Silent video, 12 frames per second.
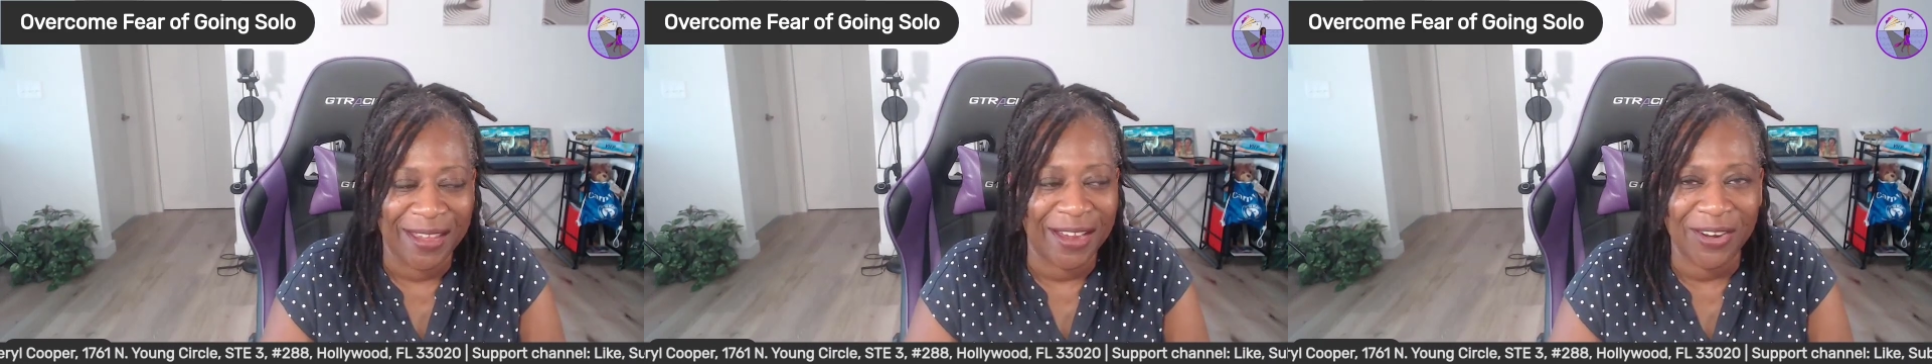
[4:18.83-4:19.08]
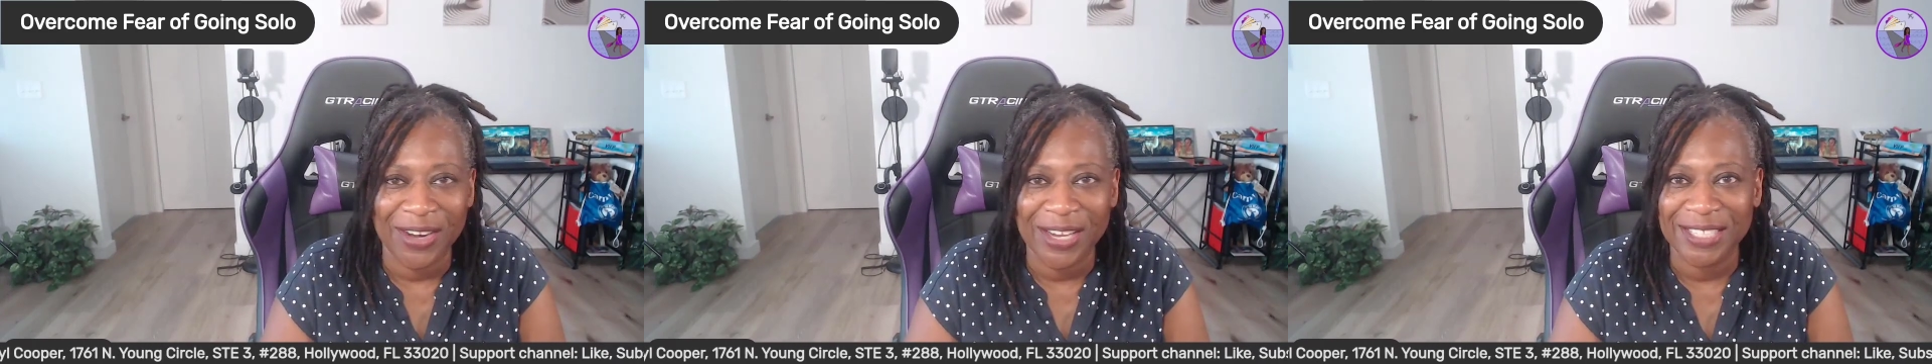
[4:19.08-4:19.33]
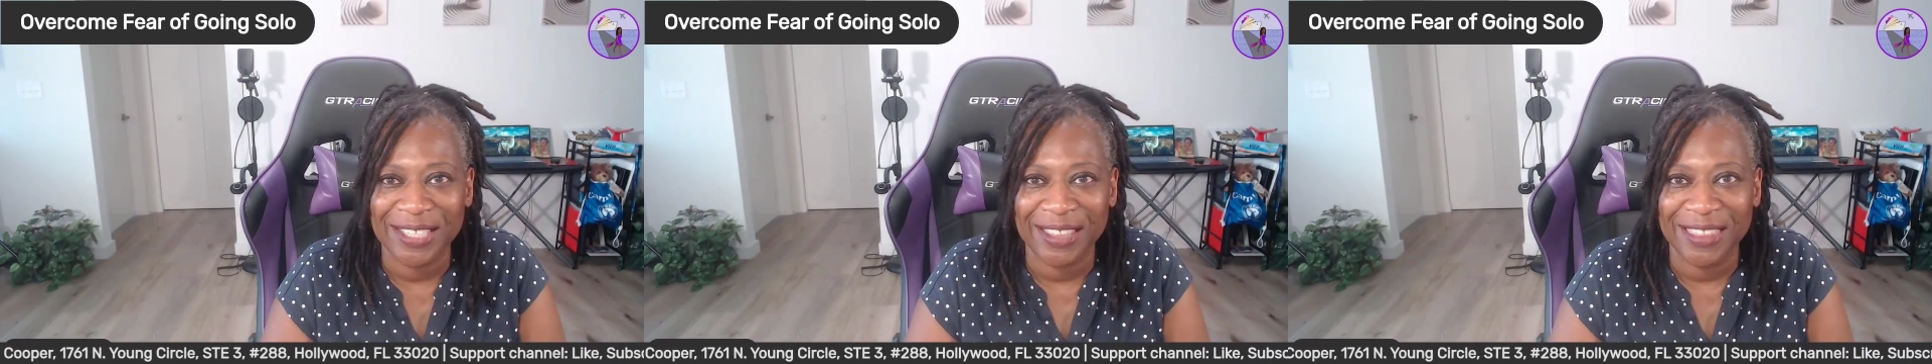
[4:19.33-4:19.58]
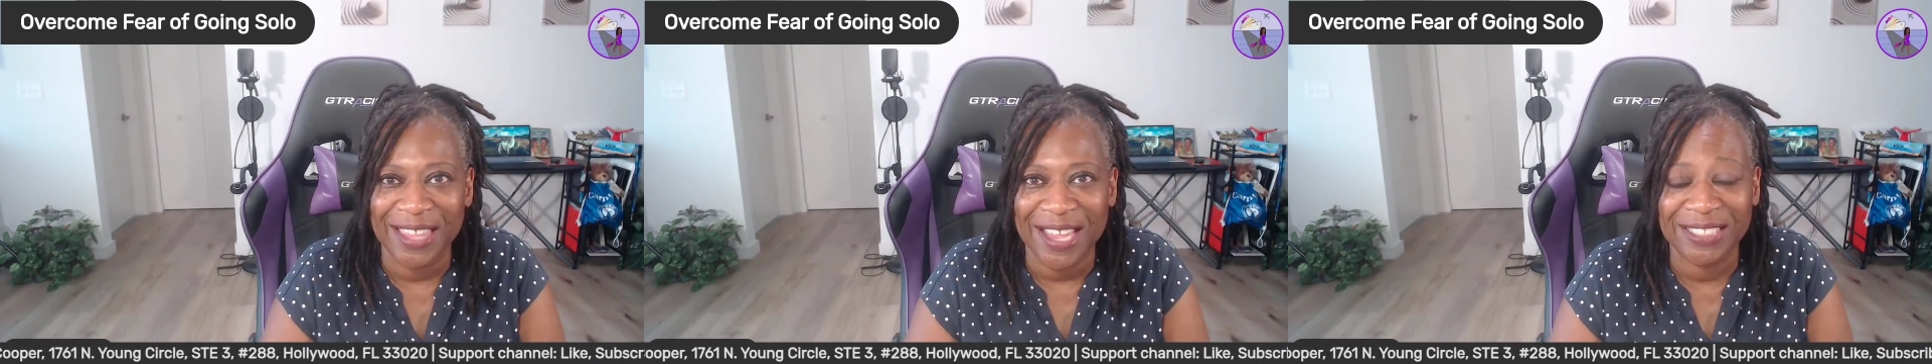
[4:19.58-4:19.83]
All right,
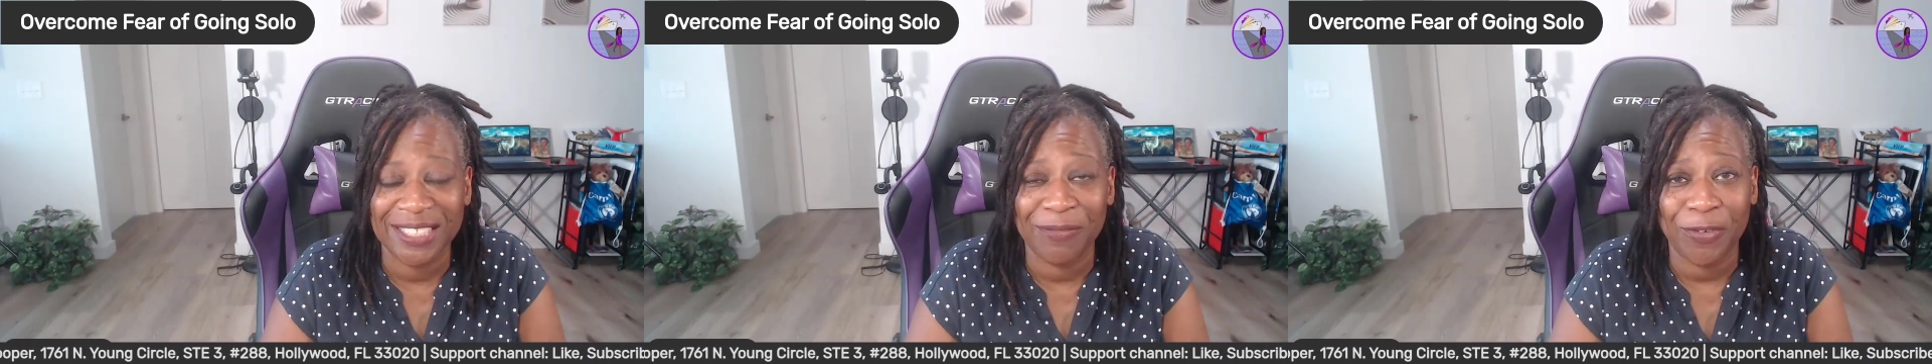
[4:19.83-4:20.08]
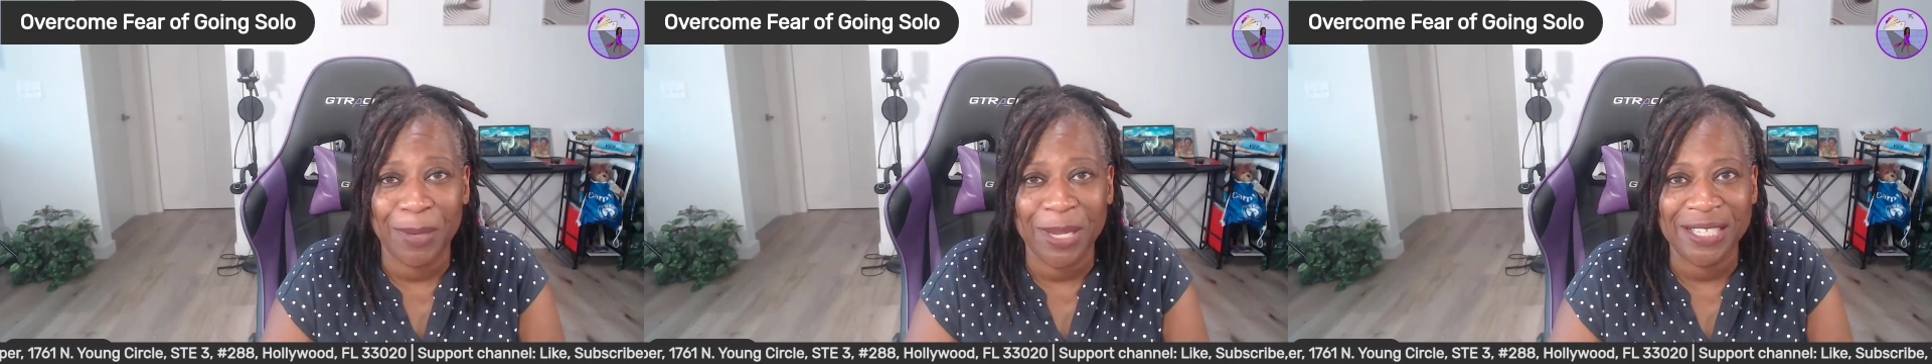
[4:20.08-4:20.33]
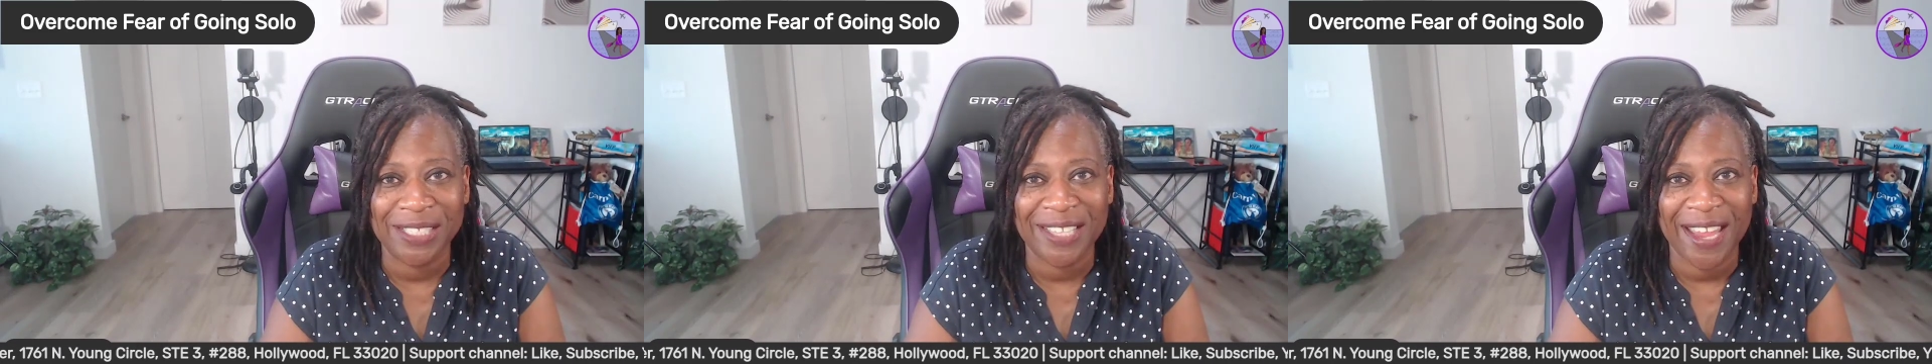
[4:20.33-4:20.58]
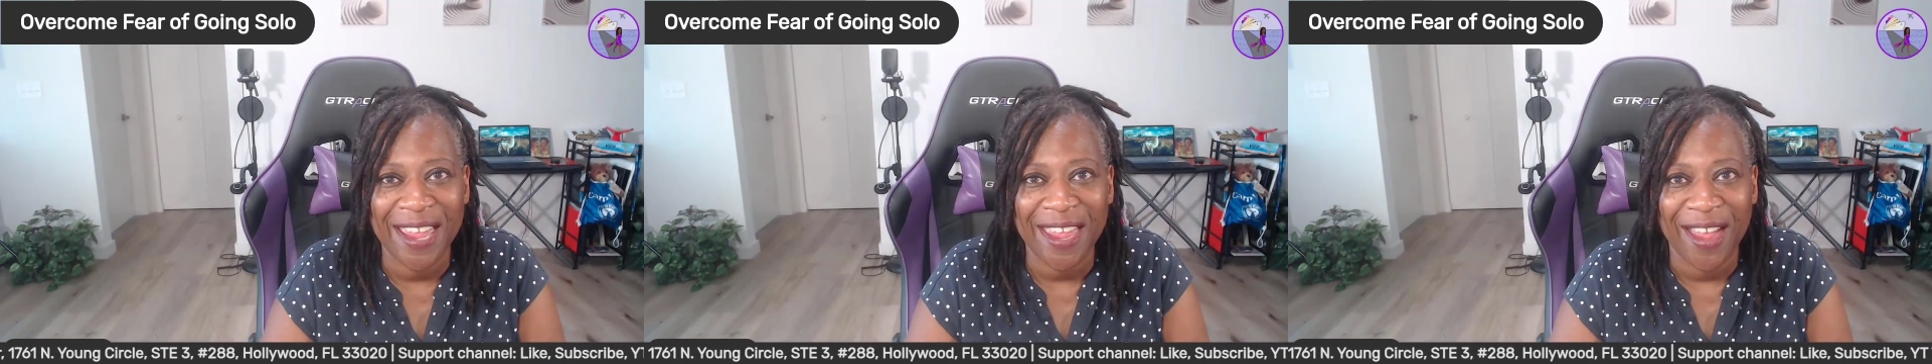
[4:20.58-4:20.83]
that's it for me
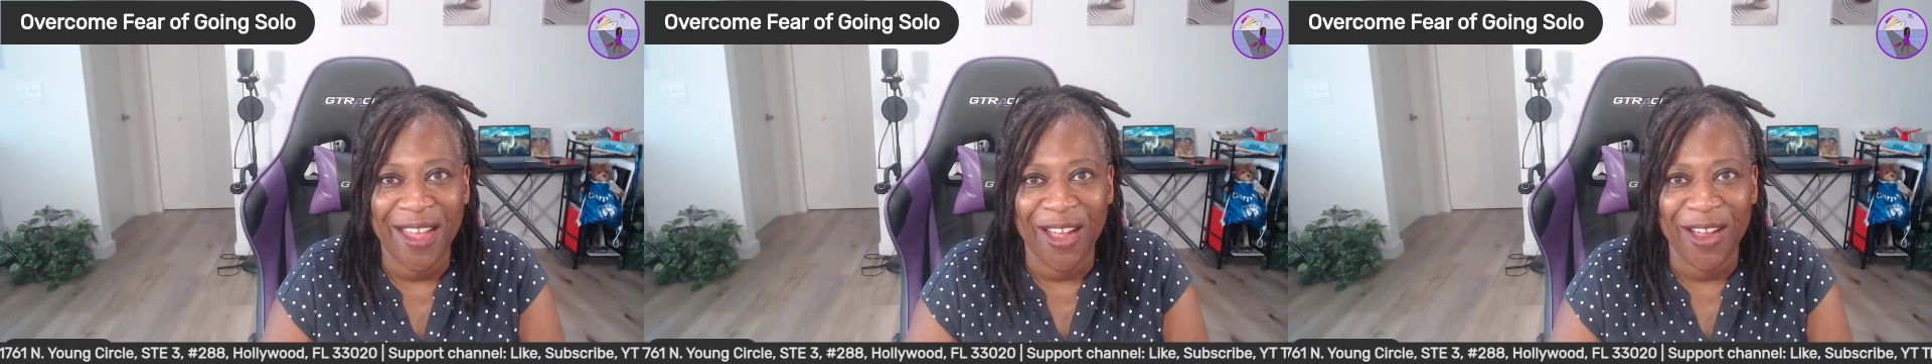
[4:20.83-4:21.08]
today.